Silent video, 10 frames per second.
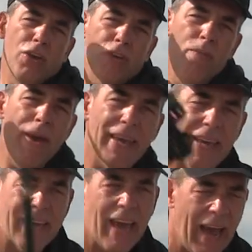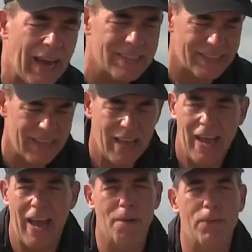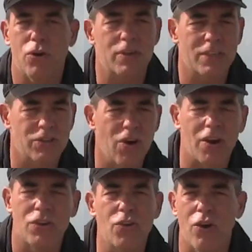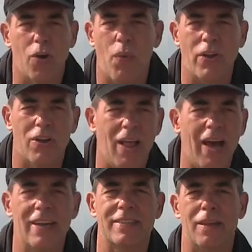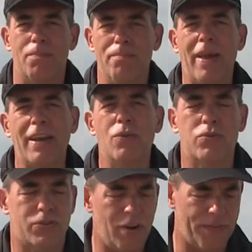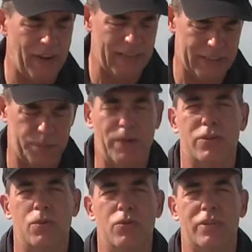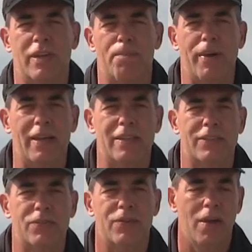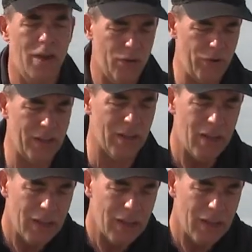you make a cast, and because it's dark, you don't know where your line is. And many new surf casters, especially using a bailless reel,